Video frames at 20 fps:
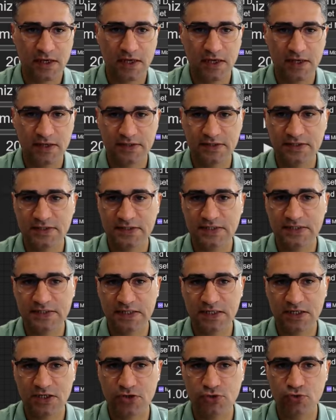This is
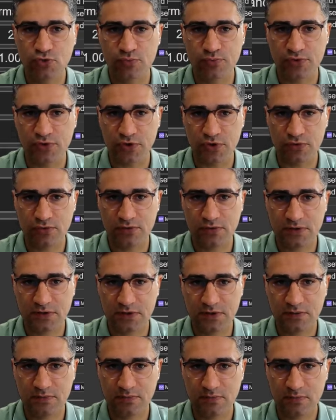a group
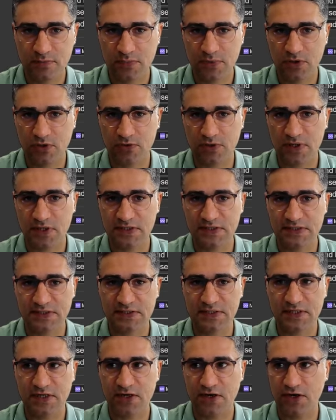node. You can
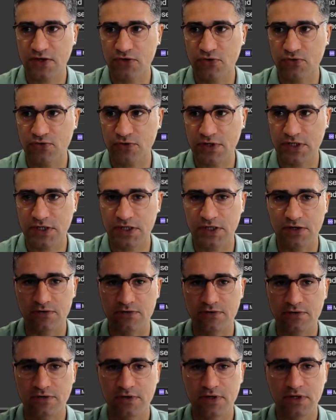see the icon
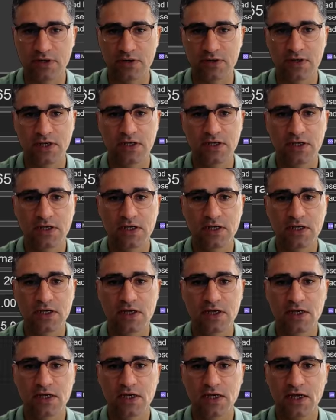here, okay?
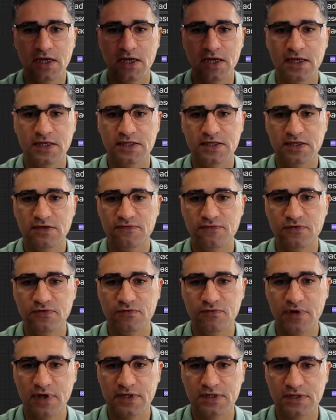And if you
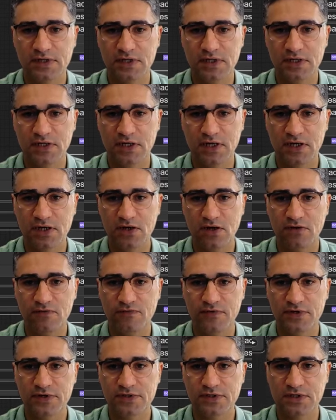right click and
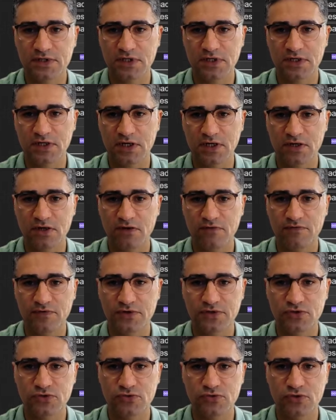click on
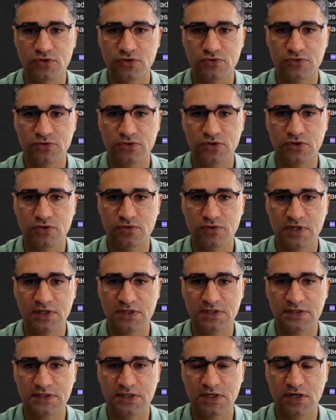convert to node, you
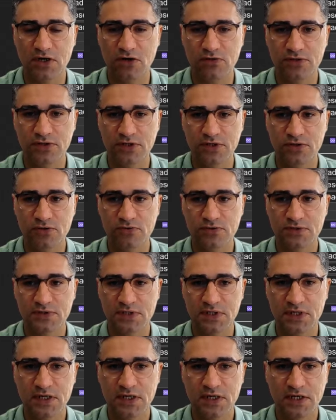can see all the
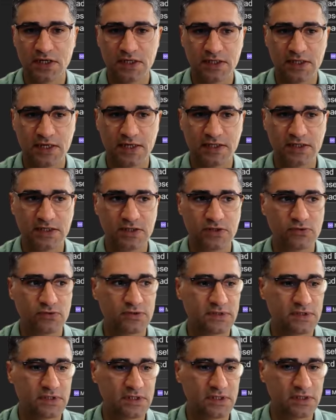nodes that
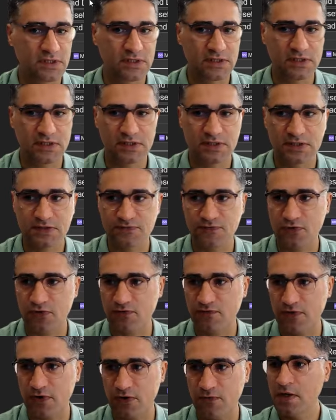used in this
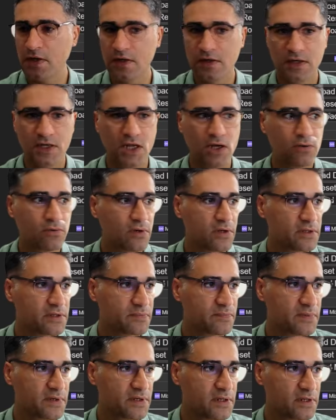work. Now
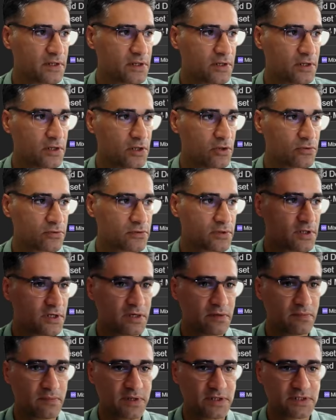let me load the
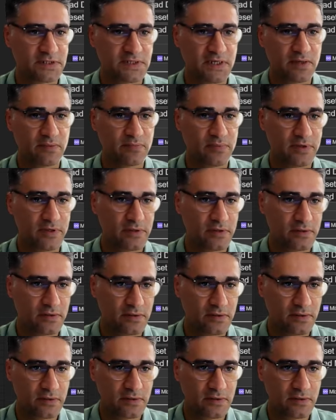image sample